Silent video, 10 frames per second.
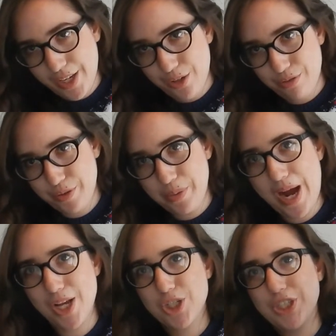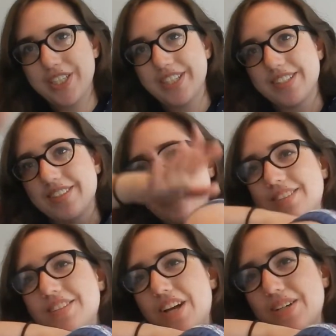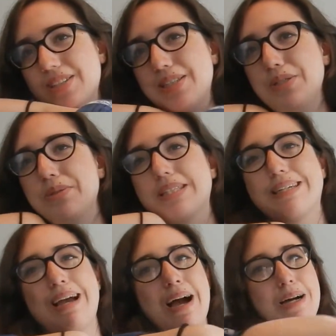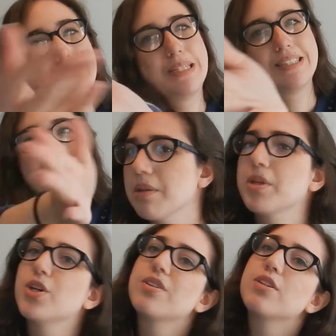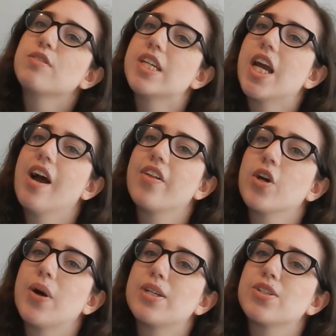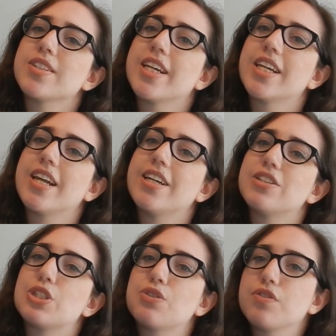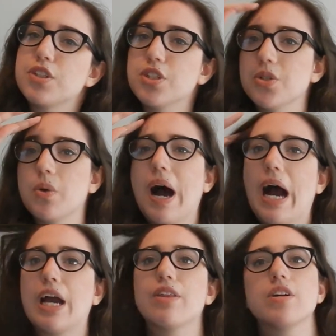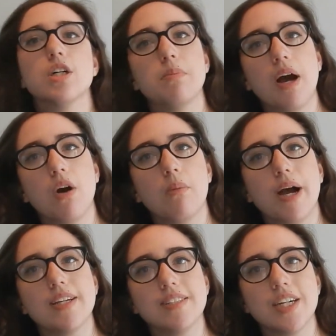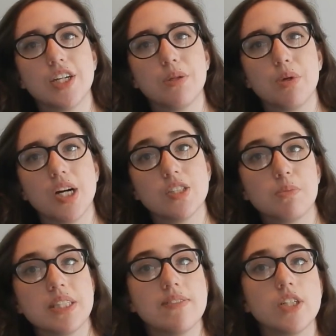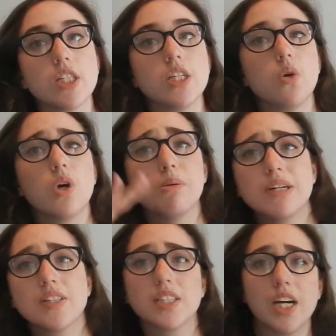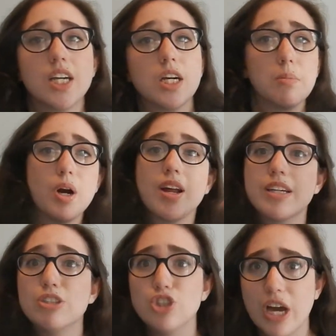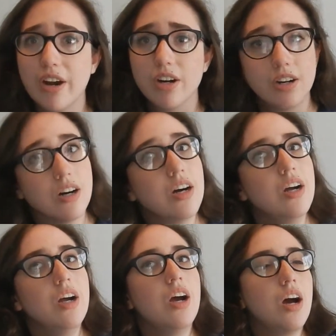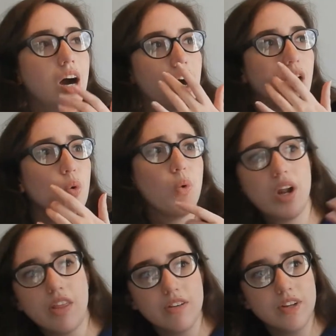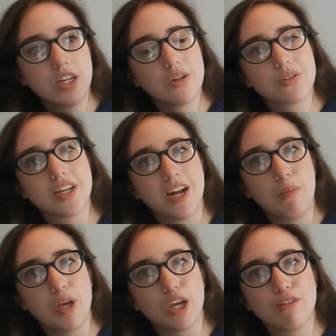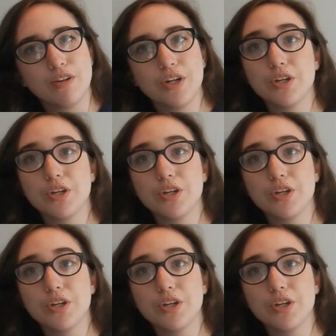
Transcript: you for watching. I'll see you in the comments. Let me know if you have any other questions I can answer for you, either about my study abroad specifically or about studying abroad in general. What other videos can I make for